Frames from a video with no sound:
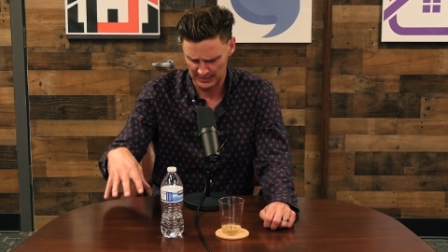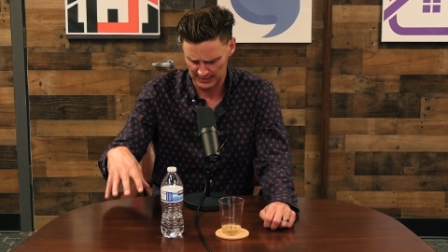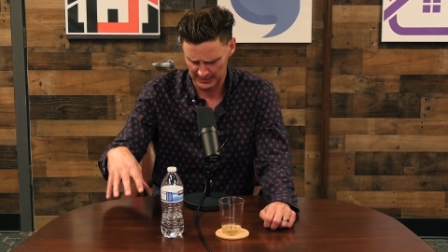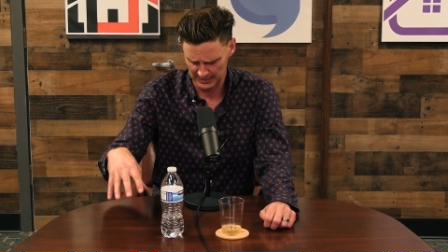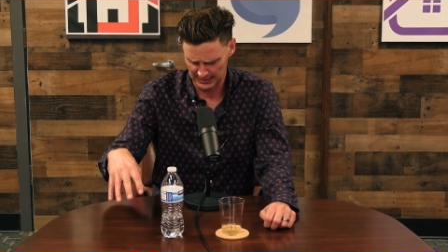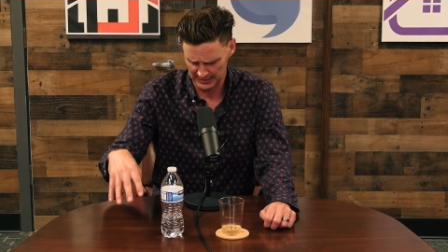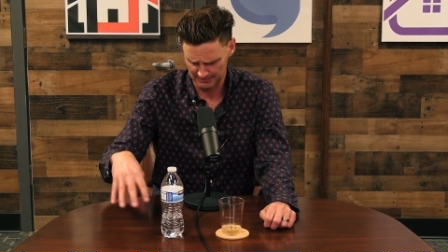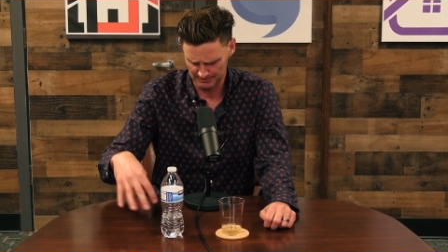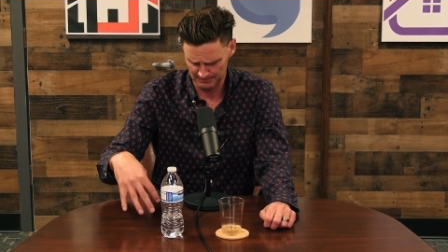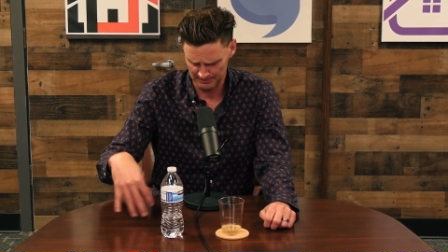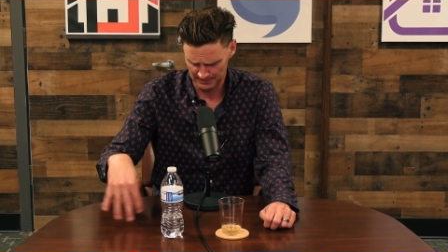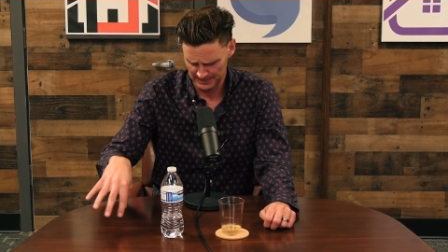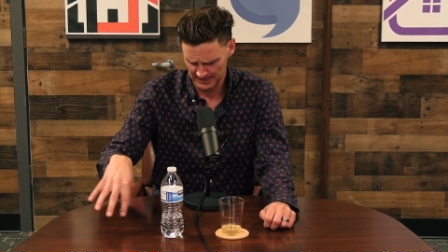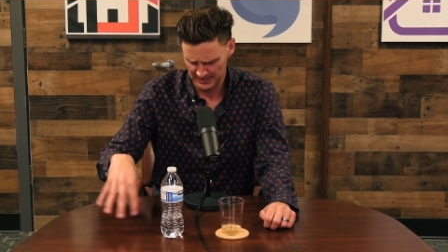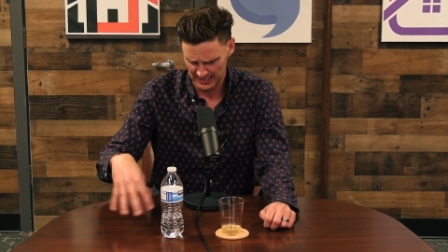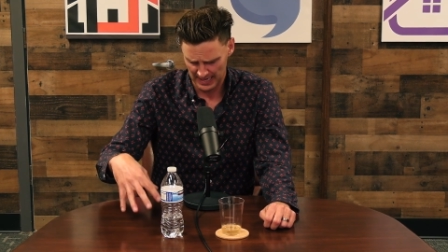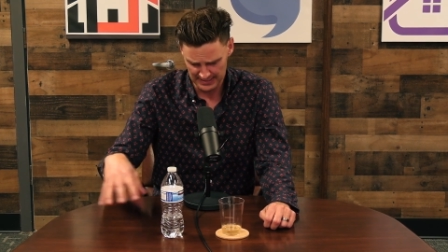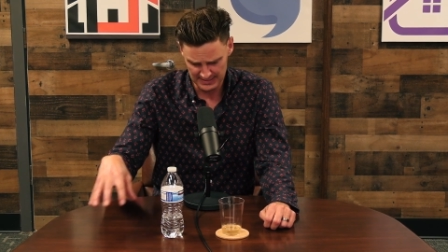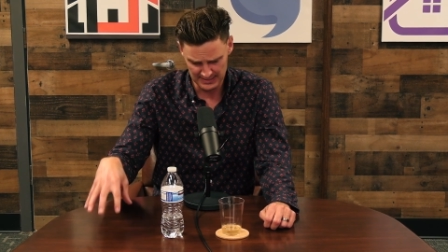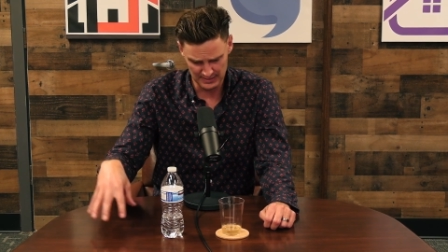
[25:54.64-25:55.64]
um,
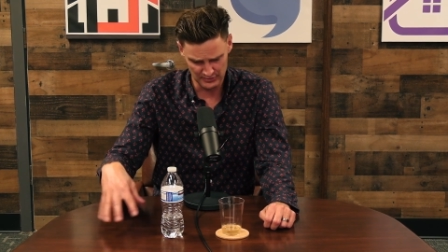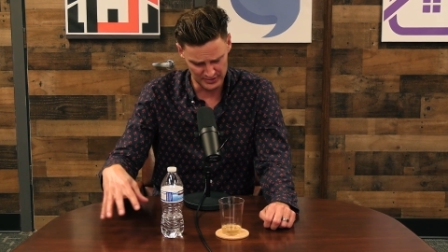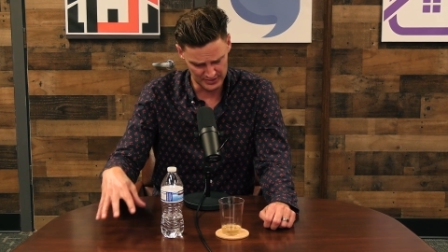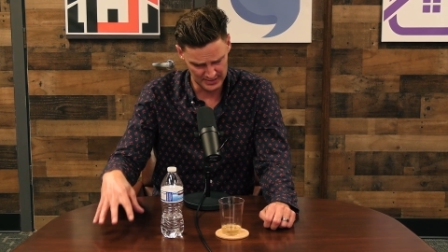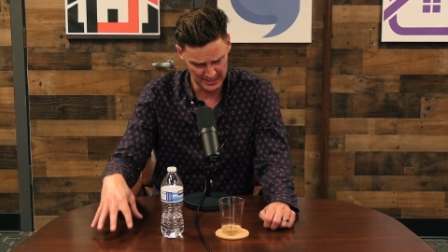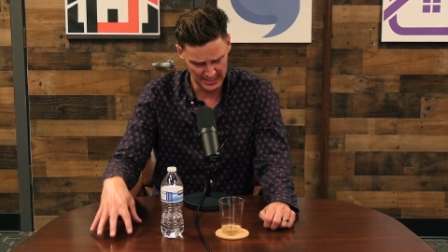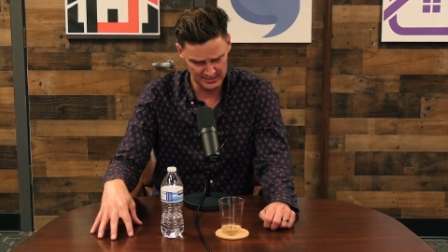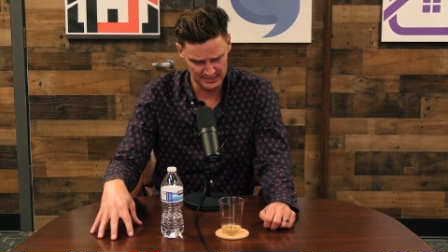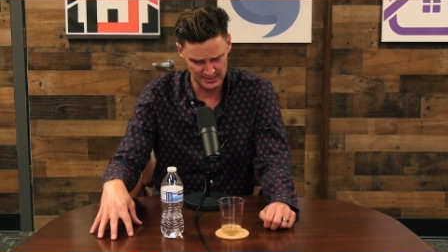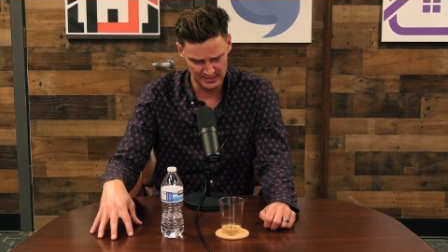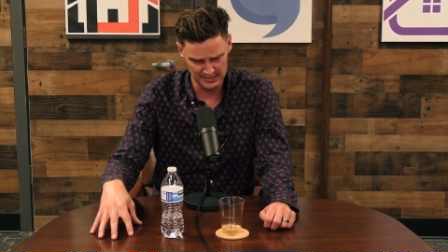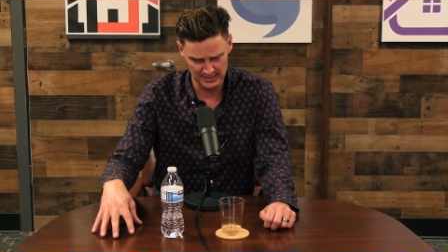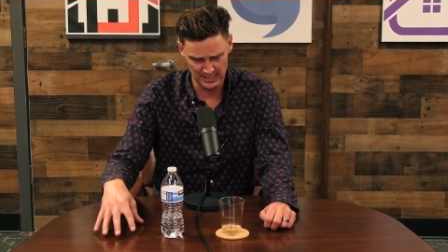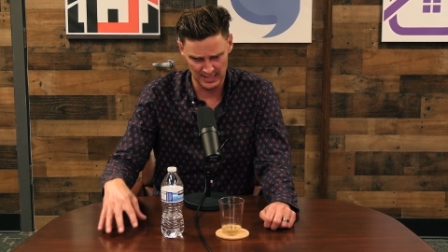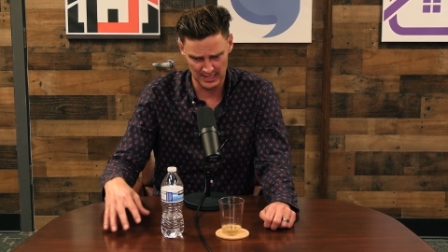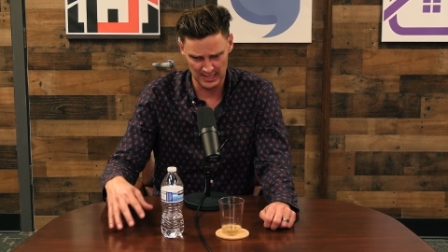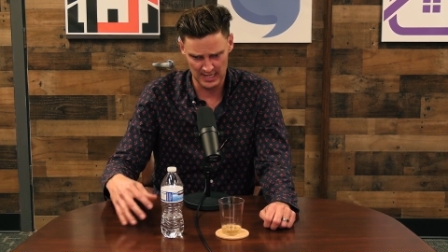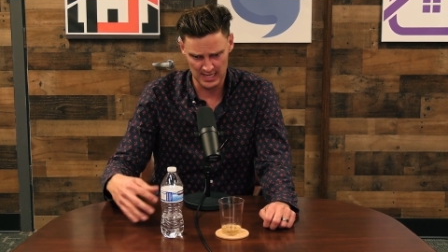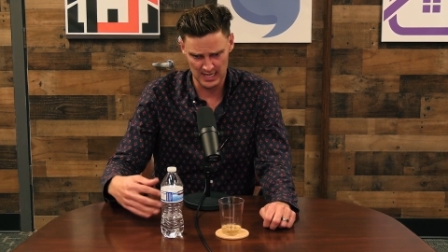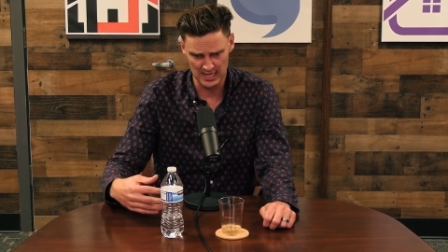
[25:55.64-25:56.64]
at deals in Texas,
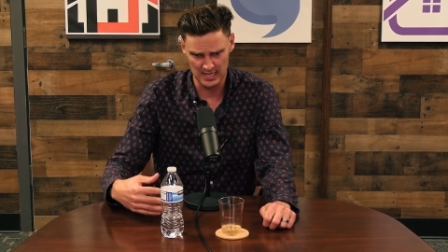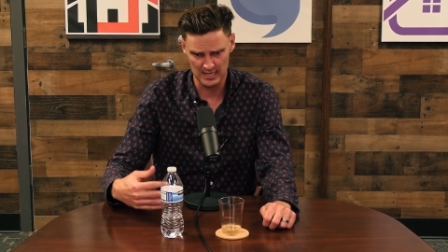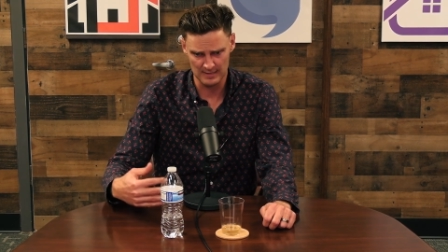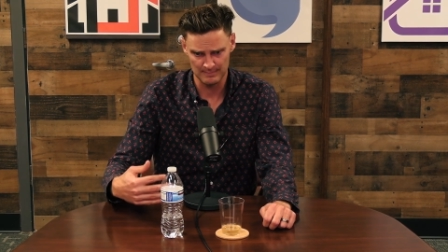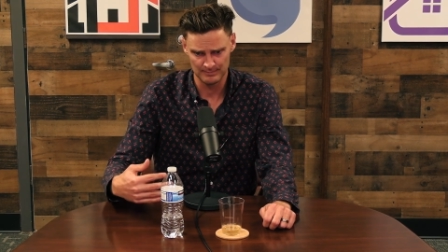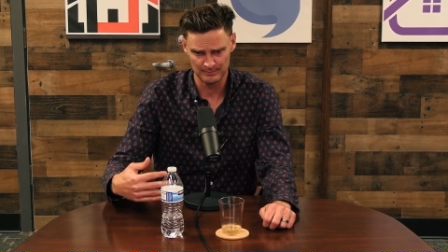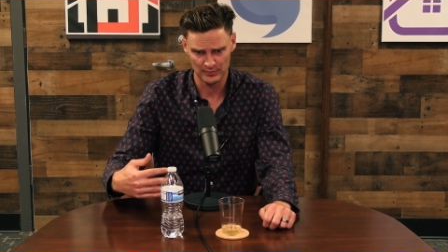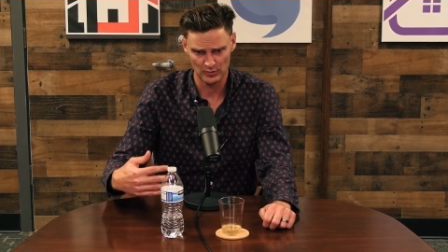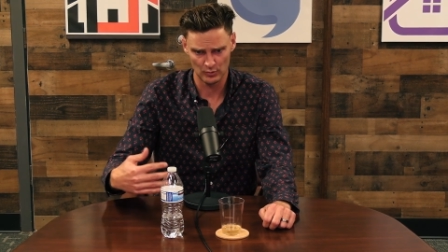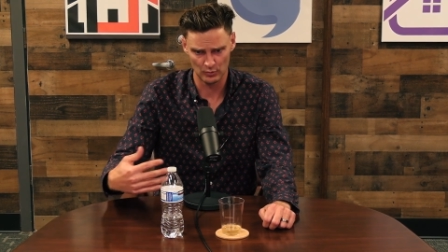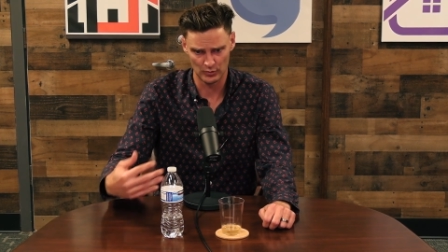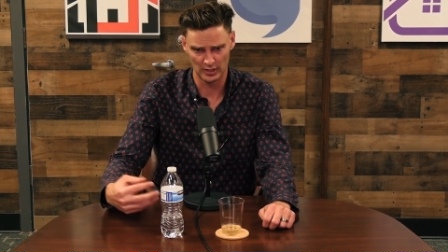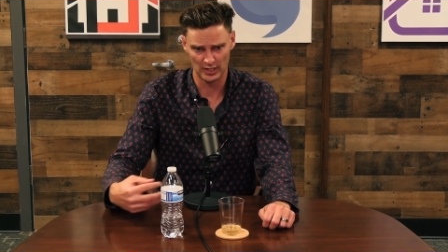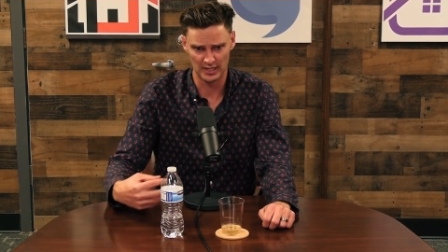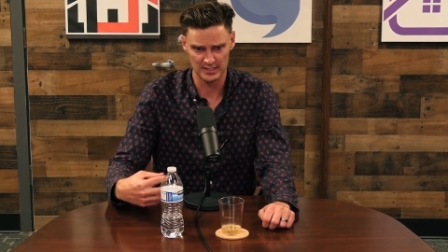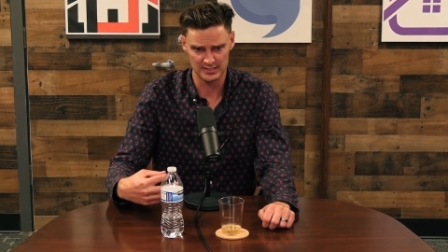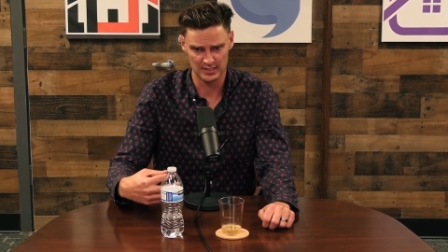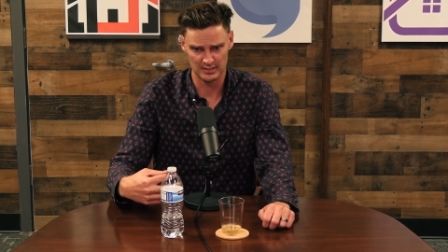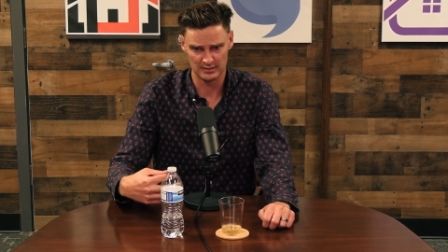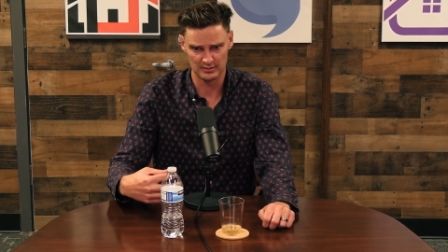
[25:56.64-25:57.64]
and he
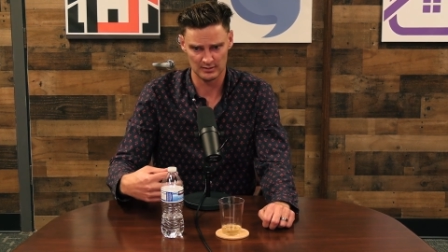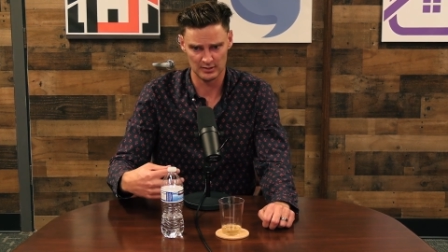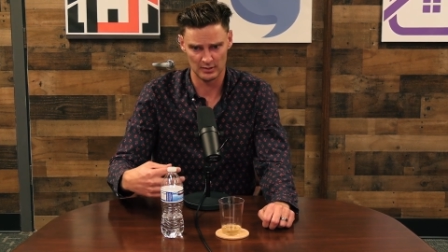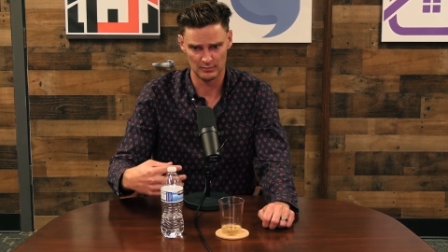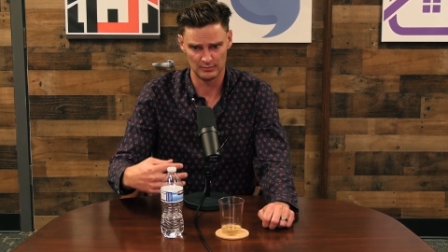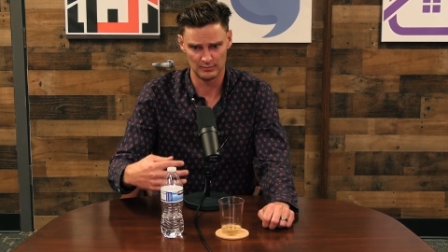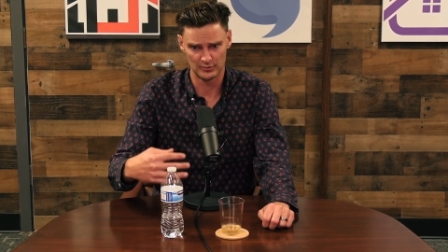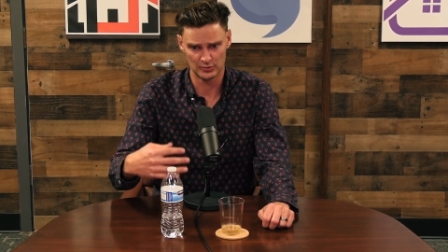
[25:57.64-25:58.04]
realized that, you know,